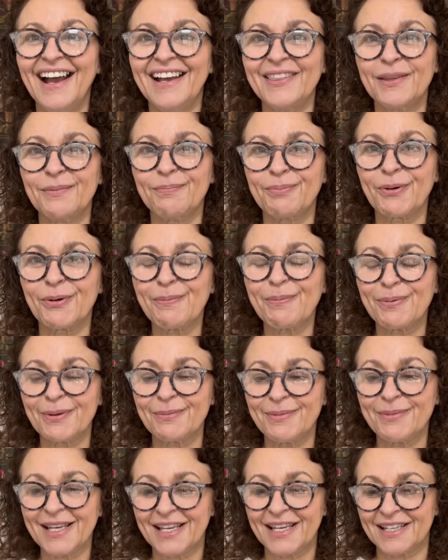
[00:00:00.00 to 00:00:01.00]
and the
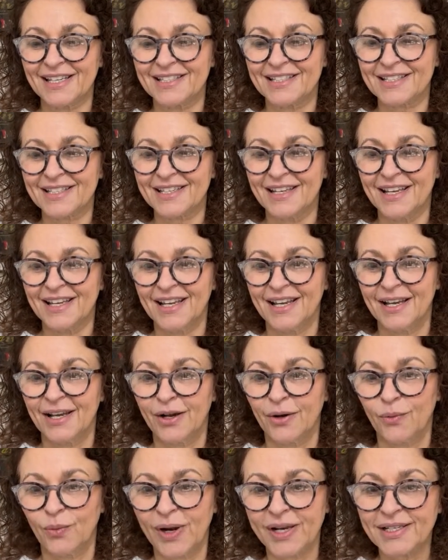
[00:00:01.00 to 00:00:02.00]
problem is
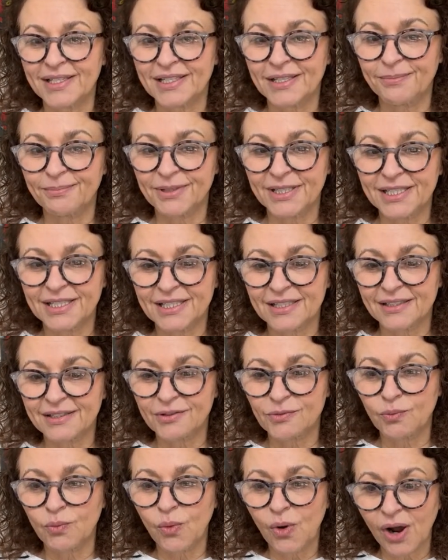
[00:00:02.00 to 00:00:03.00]
when somebody
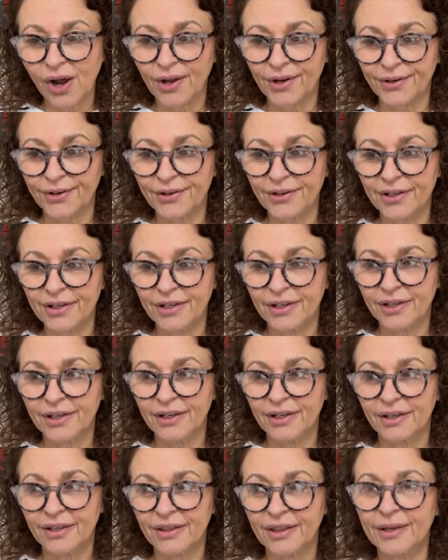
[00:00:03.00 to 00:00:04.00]
does one,
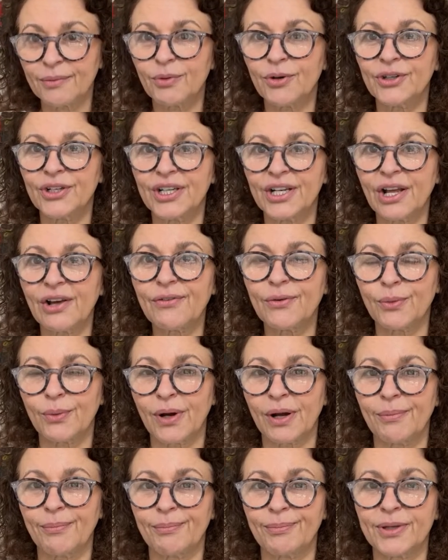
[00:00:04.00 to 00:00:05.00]
they want another
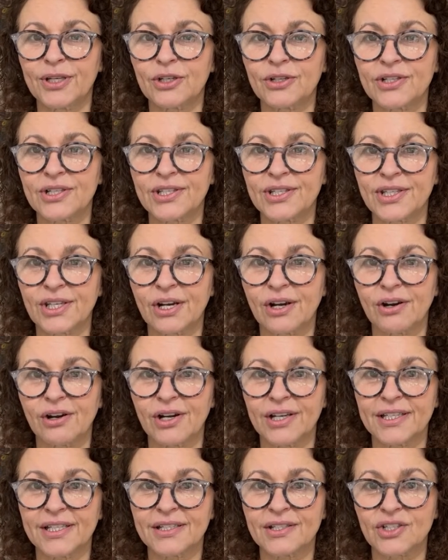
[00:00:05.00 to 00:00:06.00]
one because the
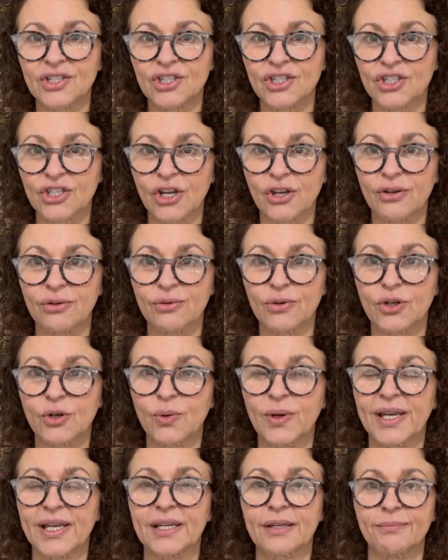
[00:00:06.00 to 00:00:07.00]
high is so
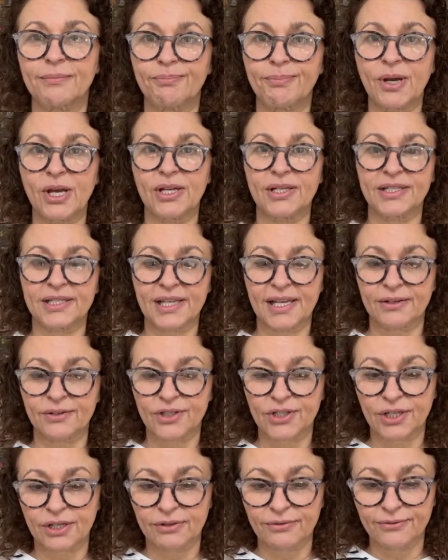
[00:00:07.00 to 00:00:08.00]
quick and burns out
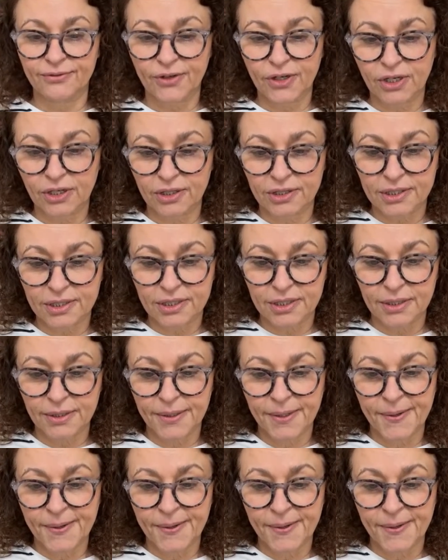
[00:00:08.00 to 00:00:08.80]
so fast.